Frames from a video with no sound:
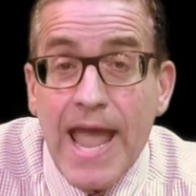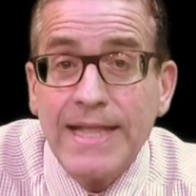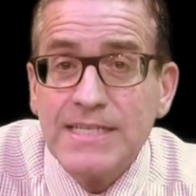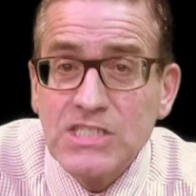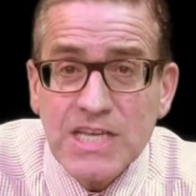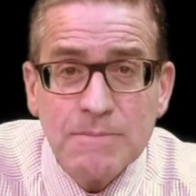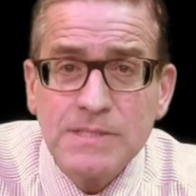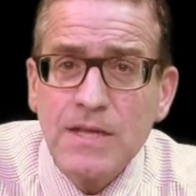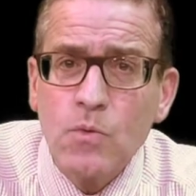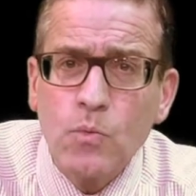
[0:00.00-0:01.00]
And it
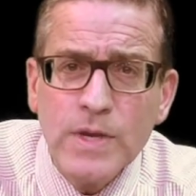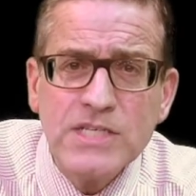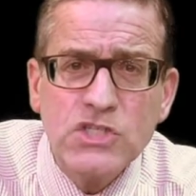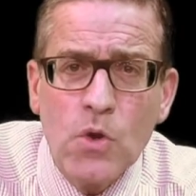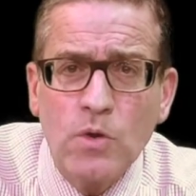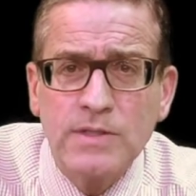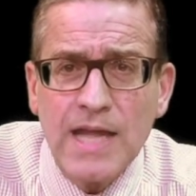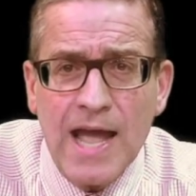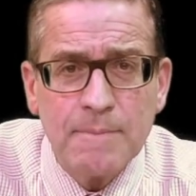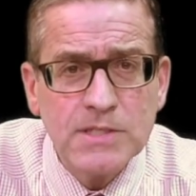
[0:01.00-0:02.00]
seems that resold
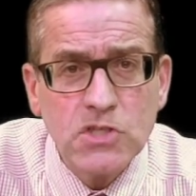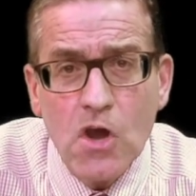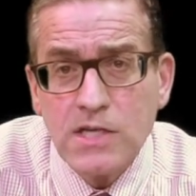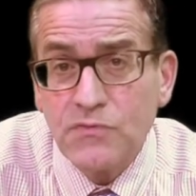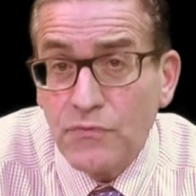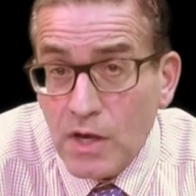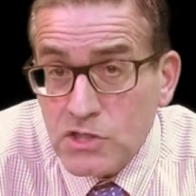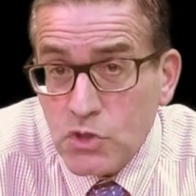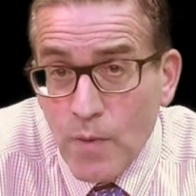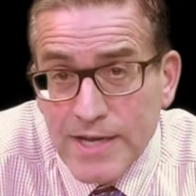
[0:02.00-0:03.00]
diamonds cause
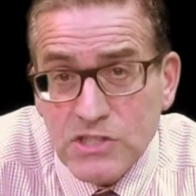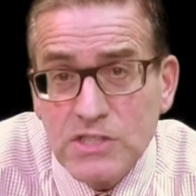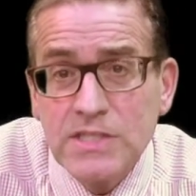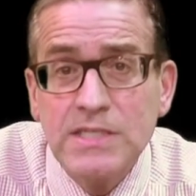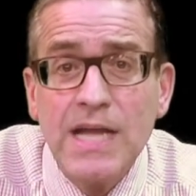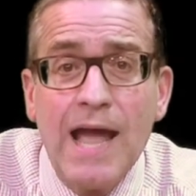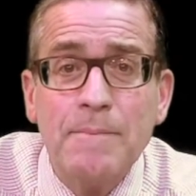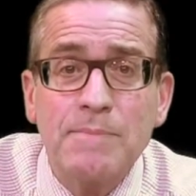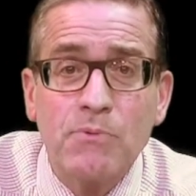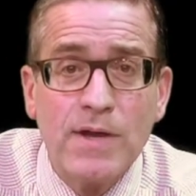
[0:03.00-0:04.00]
fluctuations in
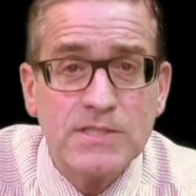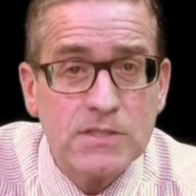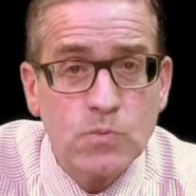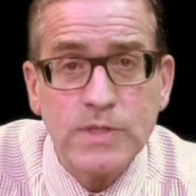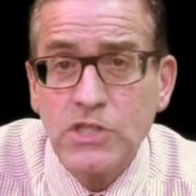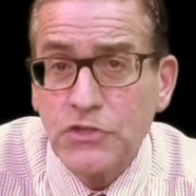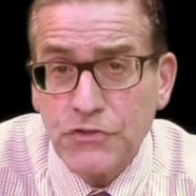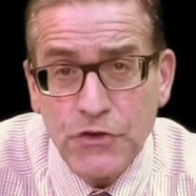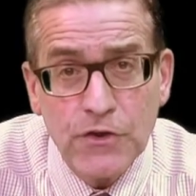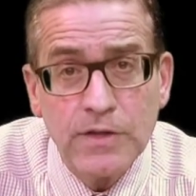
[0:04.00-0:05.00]
diamond prices, which in
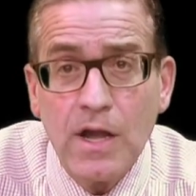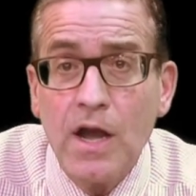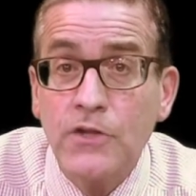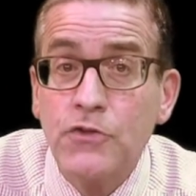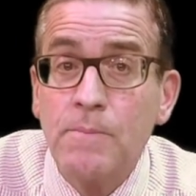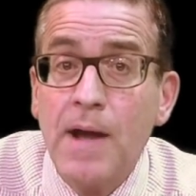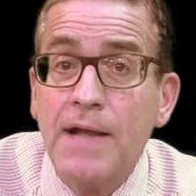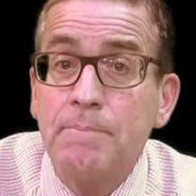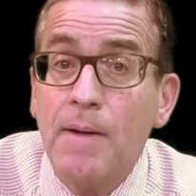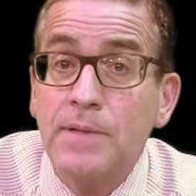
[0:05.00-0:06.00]
turn
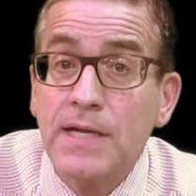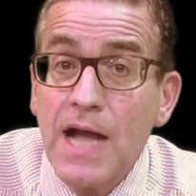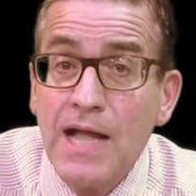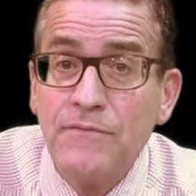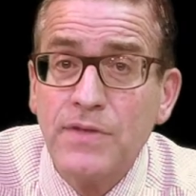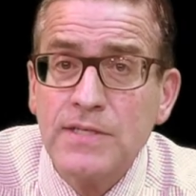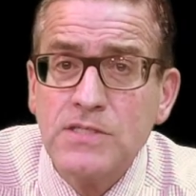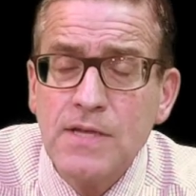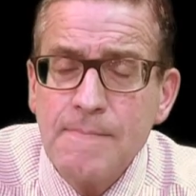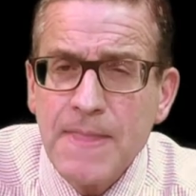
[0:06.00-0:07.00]
undermine public
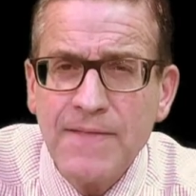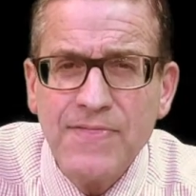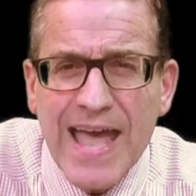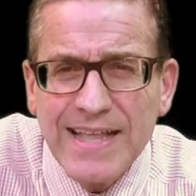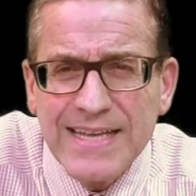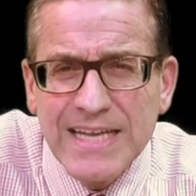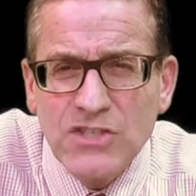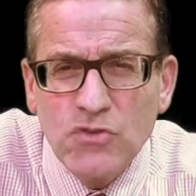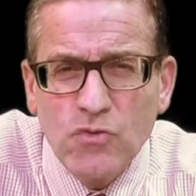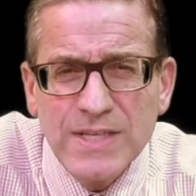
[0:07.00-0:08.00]
confidence in that
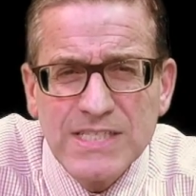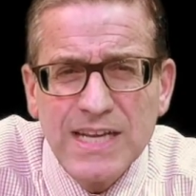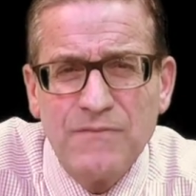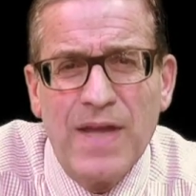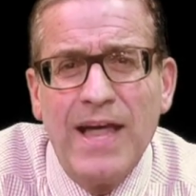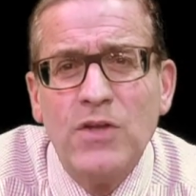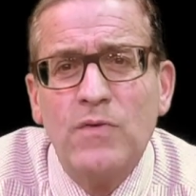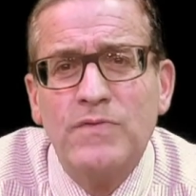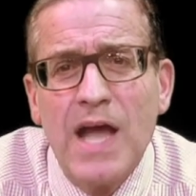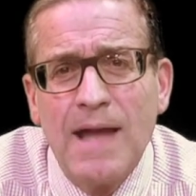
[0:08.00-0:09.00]
intrinsic
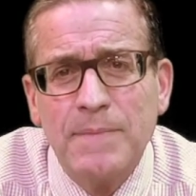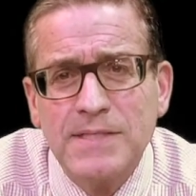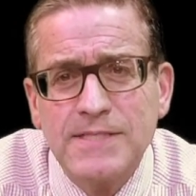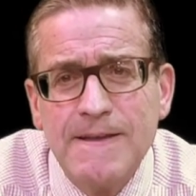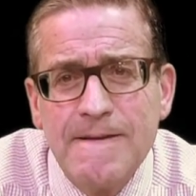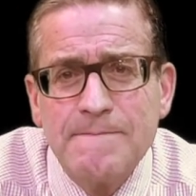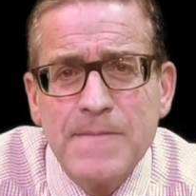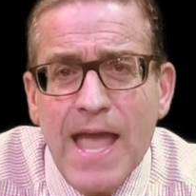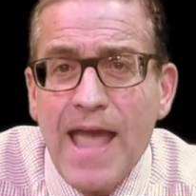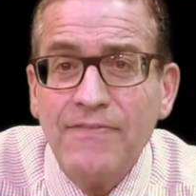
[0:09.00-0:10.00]
value of diamonds.
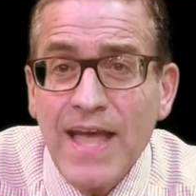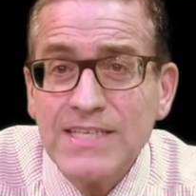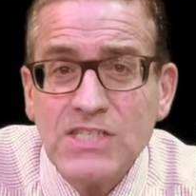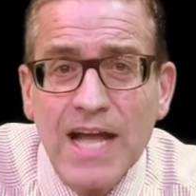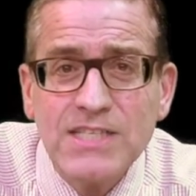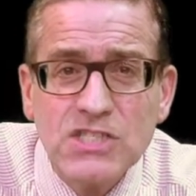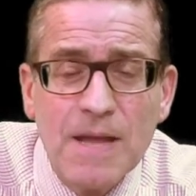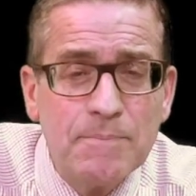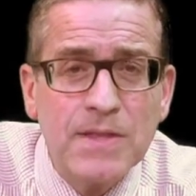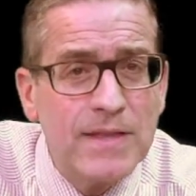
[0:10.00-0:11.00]
And that's not
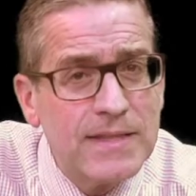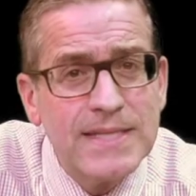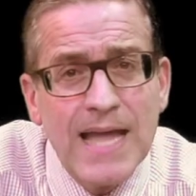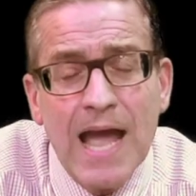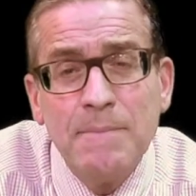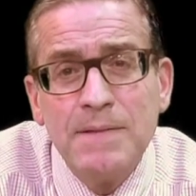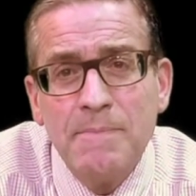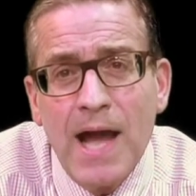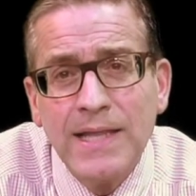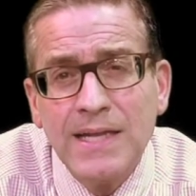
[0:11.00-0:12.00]
something that the diamond
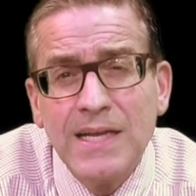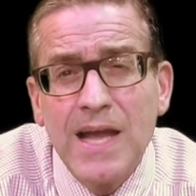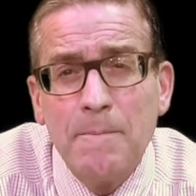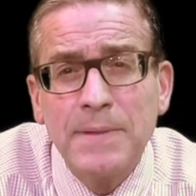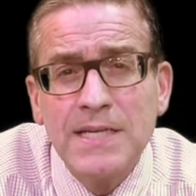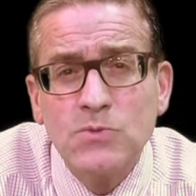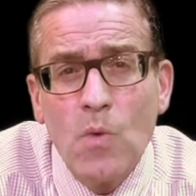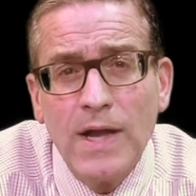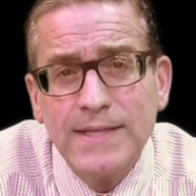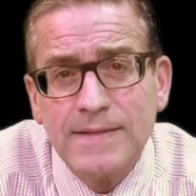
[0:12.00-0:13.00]
mining companies
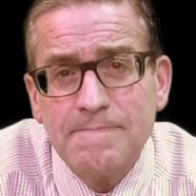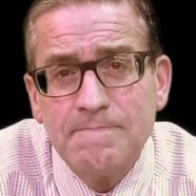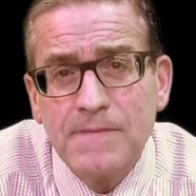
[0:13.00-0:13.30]
wanted.